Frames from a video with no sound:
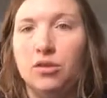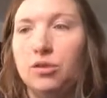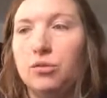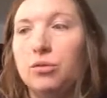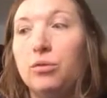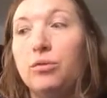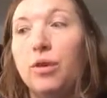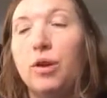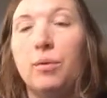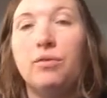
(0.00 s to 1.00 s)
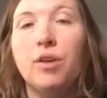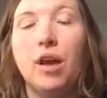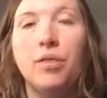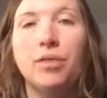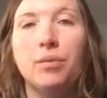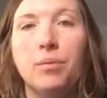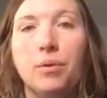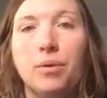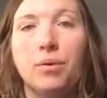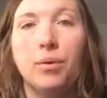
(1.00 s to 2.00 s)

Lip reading: So far we've gone through